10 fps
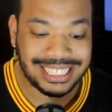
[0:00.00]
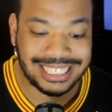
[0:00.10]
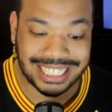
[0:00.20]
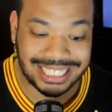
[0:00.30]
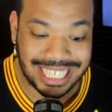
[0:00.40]

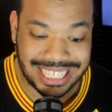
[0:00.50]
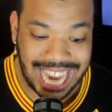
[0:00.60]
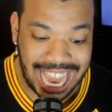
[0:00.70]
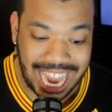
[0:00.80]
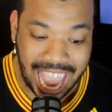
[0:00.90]
just does
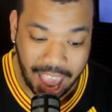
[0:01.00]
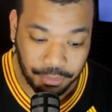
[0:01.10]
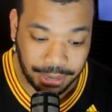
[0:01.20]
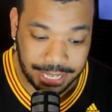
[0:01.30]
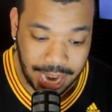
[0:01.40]
not
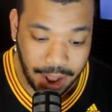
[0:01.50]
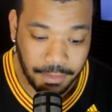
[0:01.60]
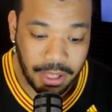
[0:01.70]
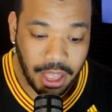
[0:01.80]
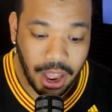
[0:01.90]
have right now.